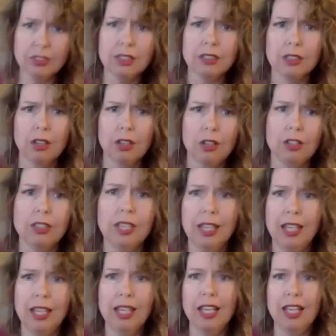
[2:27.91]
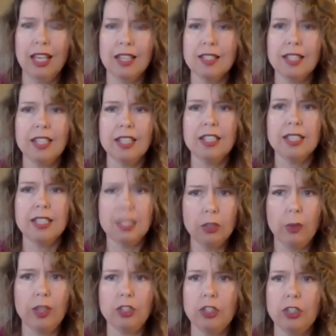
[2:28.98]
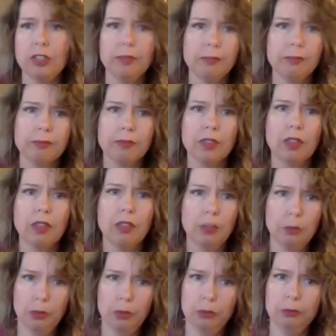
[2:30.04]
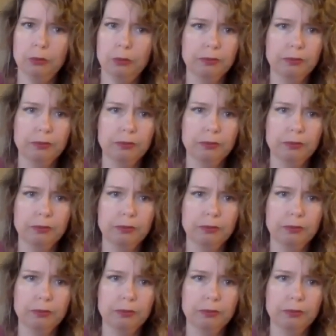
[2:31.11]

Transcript: It's called SAT Question, The Moon.